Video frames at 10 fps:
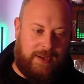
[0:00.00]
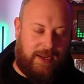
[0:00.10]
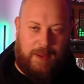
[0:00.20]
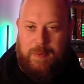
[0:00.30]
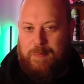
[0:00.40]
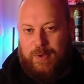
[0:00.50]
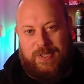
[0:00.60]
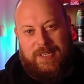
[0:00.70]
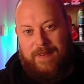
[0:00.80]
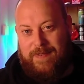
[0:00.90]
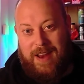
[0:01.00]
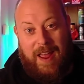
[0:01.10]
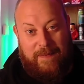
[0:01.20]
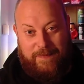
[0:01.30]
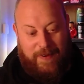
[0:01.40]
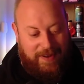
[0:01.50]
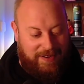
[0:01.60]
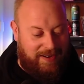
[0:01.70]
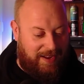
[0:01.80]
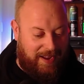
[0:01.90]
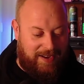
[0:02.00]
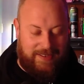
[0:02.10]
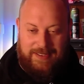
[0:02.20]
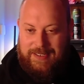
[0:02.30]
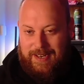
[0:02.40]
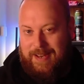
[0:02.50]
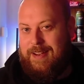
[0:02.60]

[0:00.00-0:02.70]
Keep it positive and have fun. And